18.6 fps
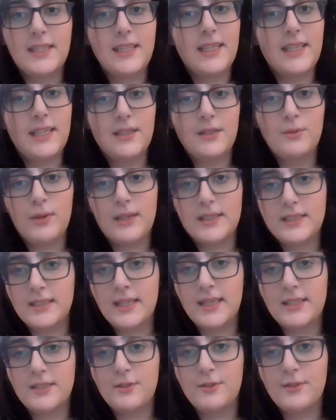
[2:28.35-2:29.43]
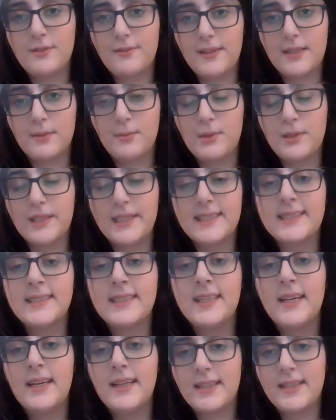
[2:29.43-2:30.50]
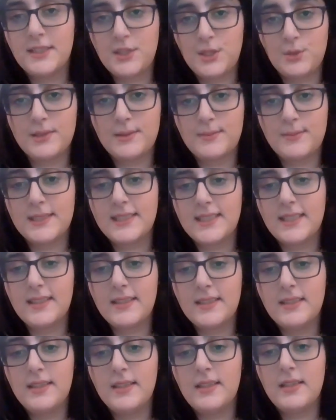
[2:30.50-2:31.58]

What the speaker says: he went and notified the police that she was missing.